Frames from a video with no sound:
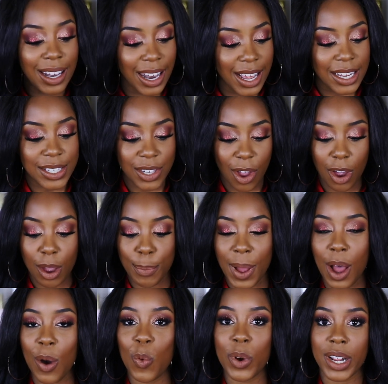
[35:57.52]
Let's talk
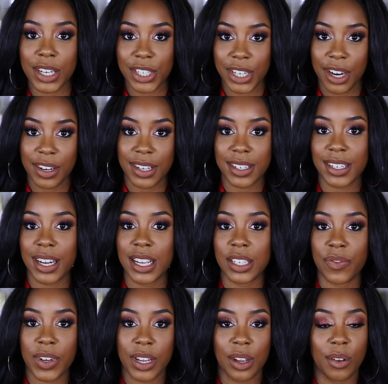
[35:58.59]
about what I shared in
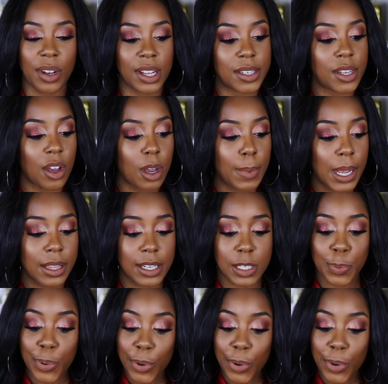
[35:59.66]
today's video. Let's talk about these